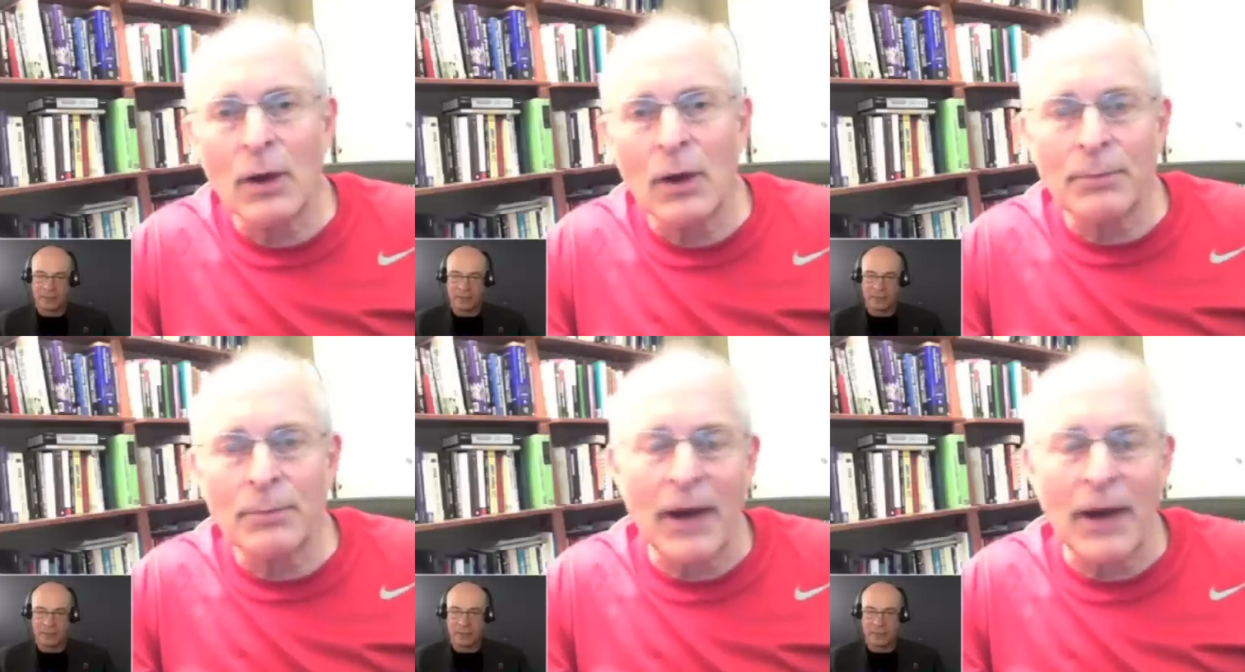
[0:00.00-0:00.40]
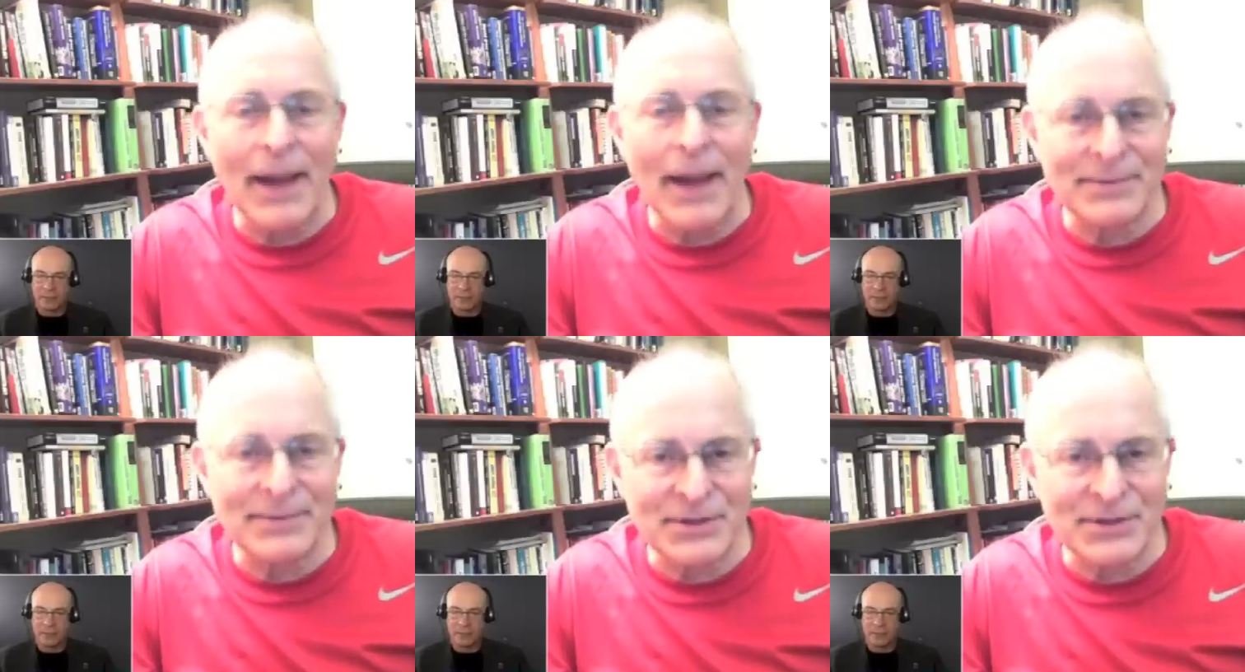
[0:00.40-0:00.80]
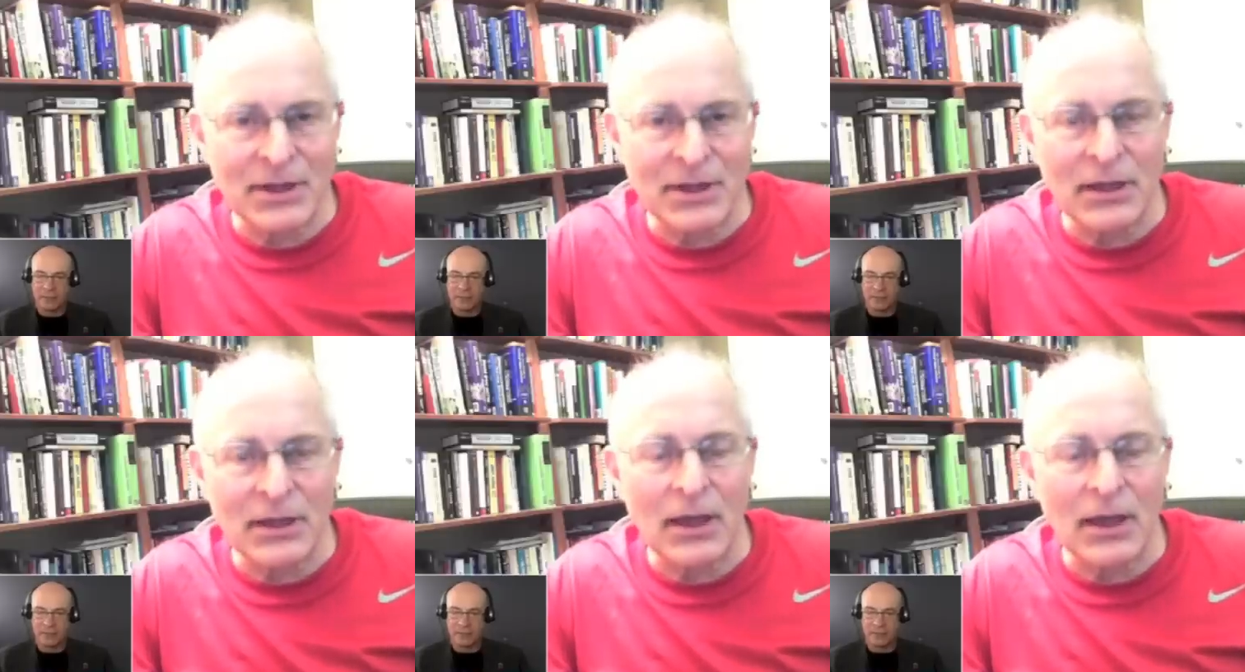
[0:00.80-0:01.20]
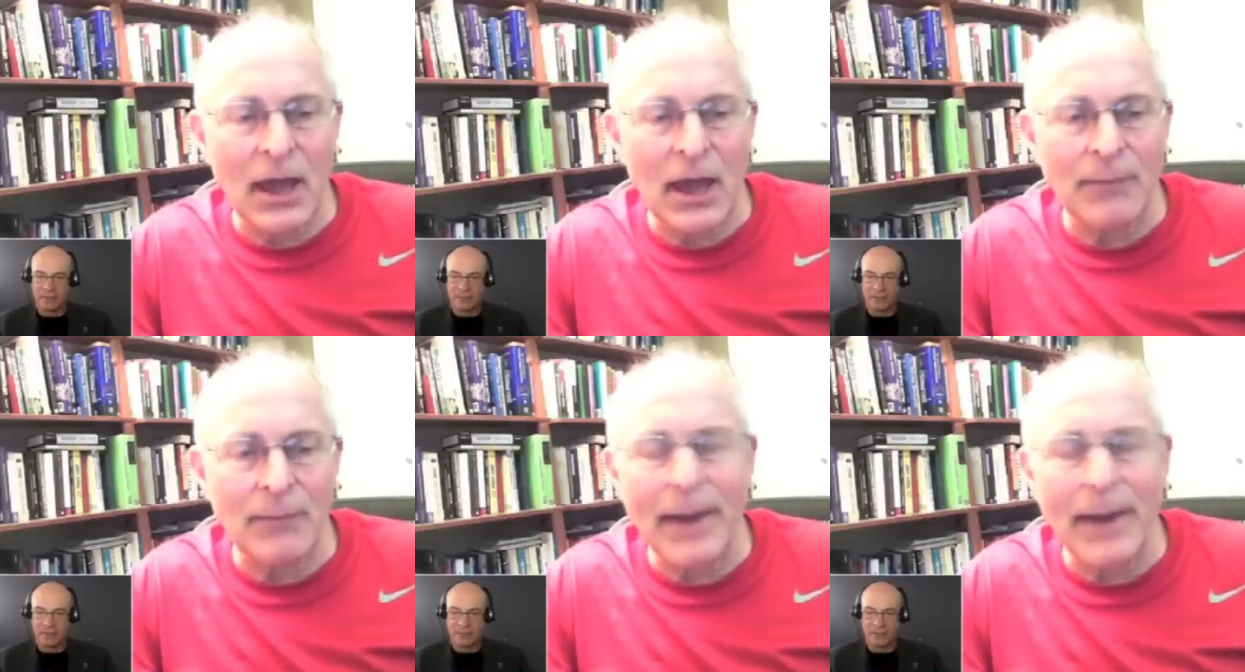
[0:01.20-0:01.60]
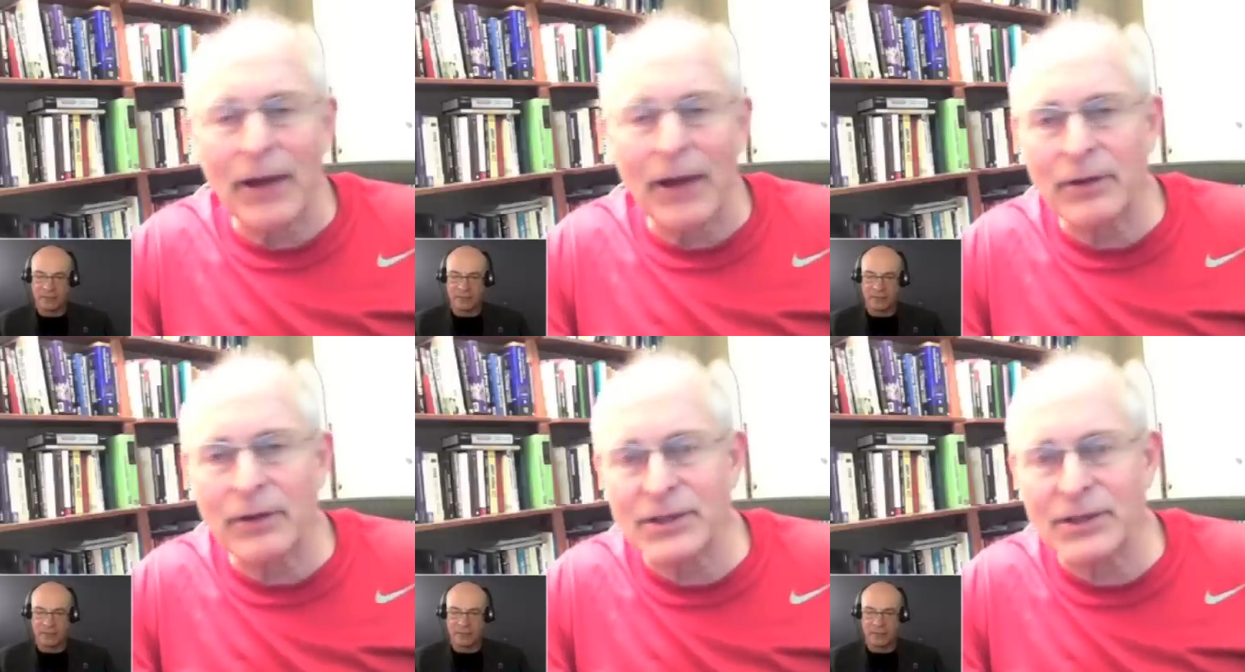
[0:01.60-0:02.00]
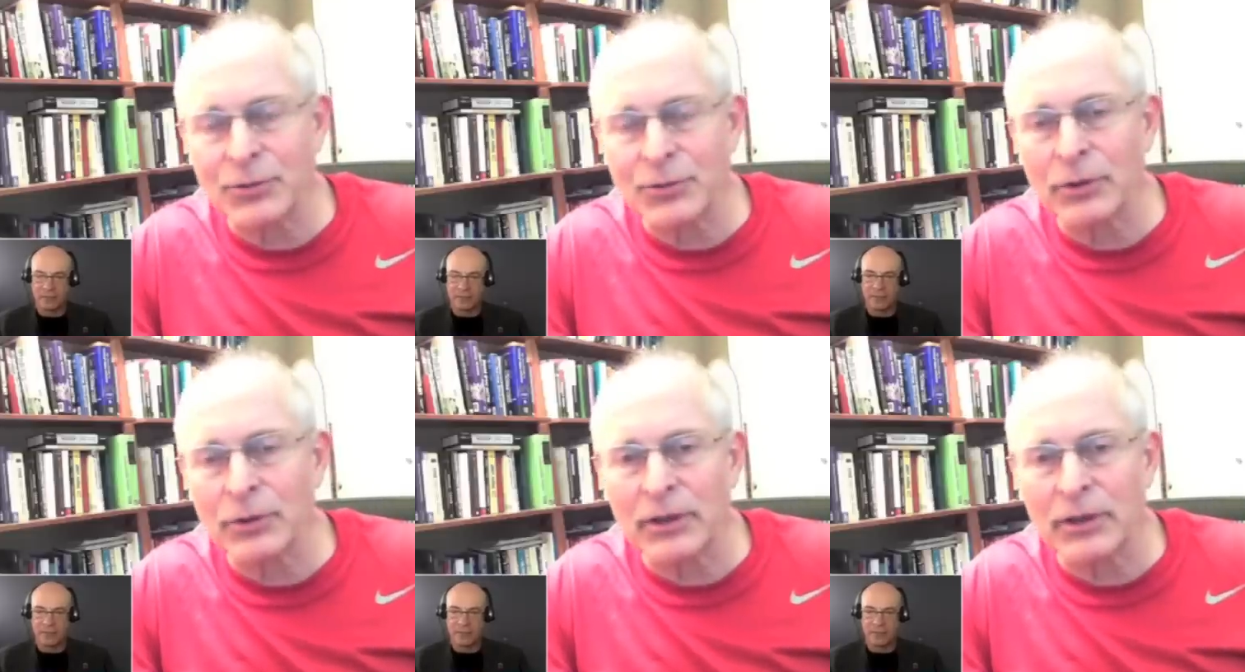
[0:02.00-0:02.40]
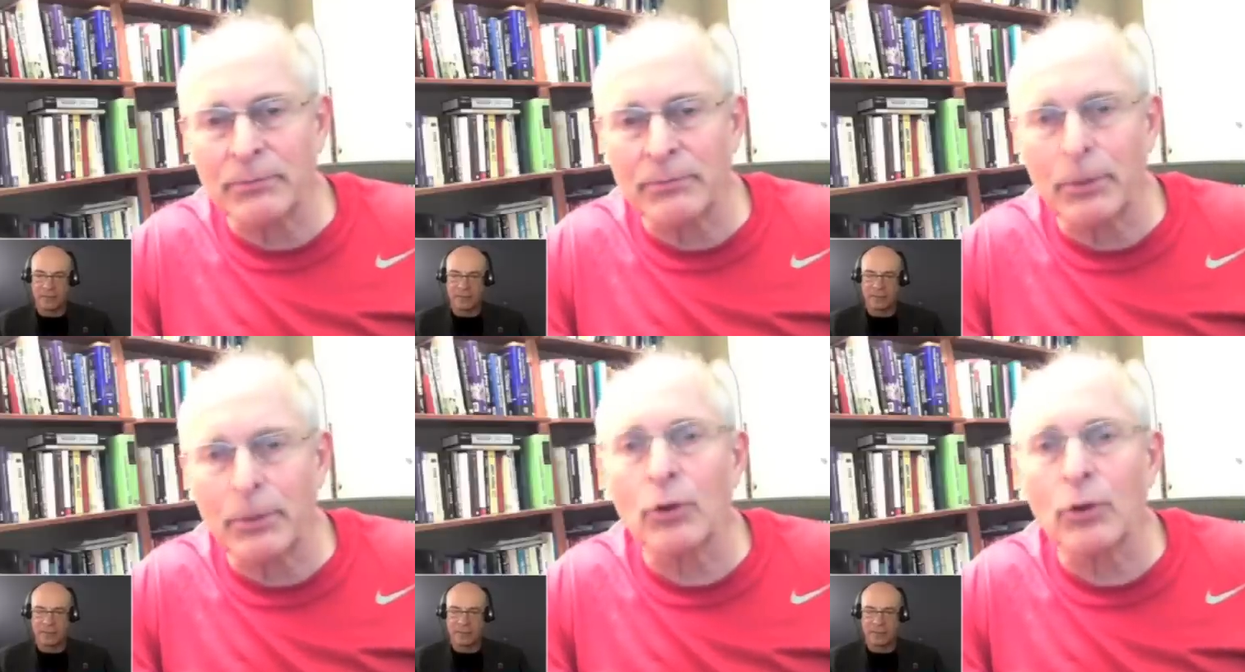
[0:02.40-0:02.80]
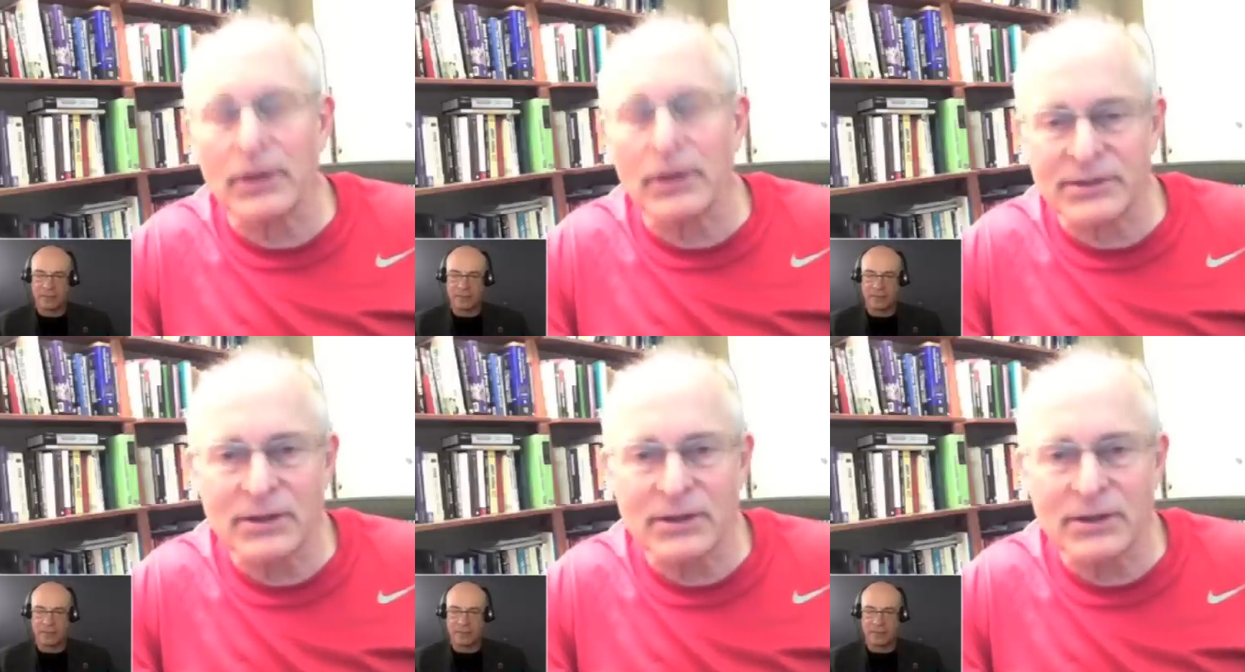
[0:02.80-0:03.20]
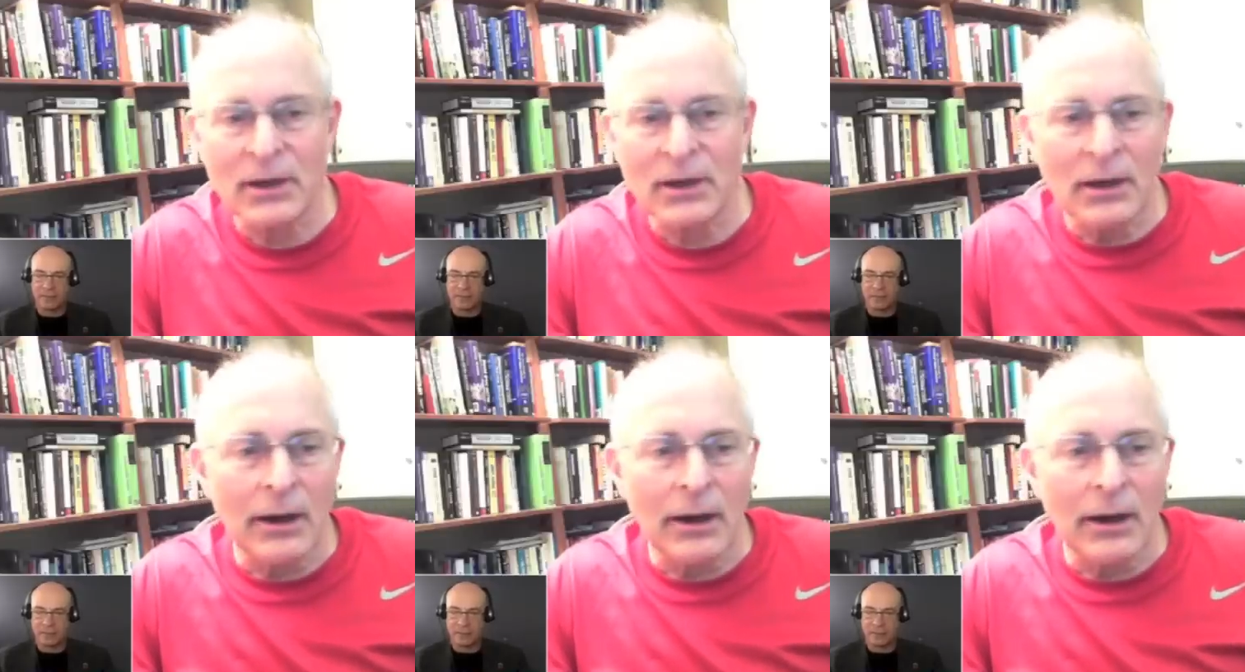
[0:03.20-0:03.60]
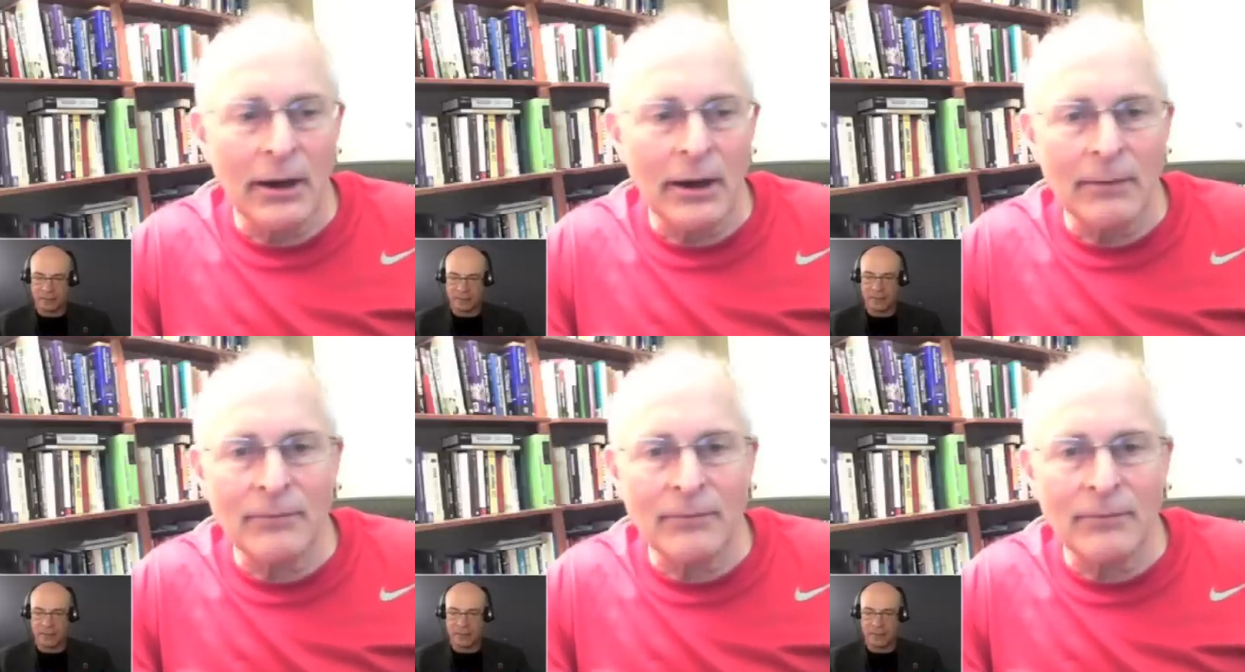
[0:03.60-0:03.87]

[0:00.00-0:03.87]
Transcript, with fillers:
Speaker 1: perhaps see a pattern that's really bogus. Mm-hmm. Uh,